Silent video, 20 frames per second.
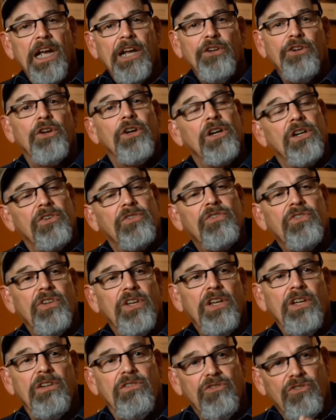and you're going to
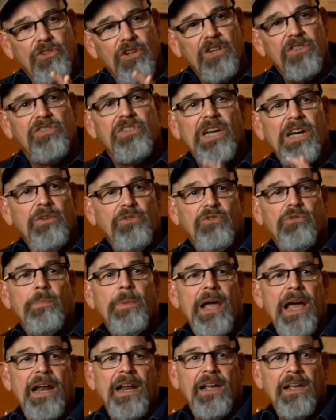see just how
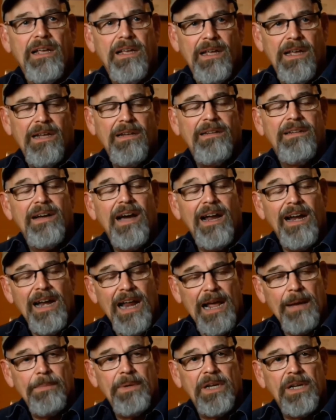dramatic and
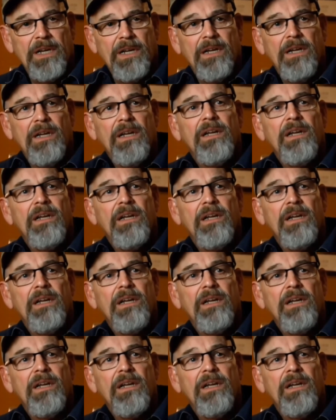dynamic